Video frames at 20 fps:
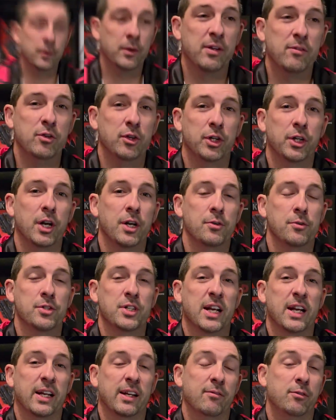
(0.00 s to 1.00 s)
They'll give you a good
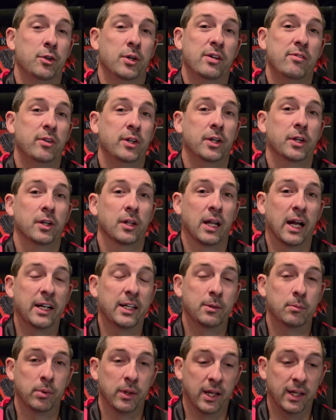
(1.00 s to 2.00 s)
understanding if you're even going to
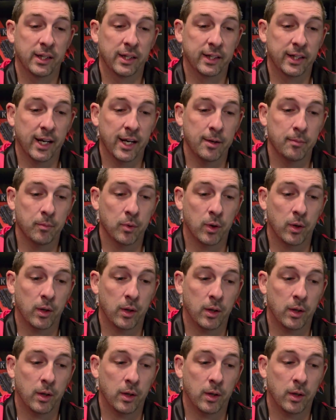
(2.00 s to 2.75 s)
like playing the game.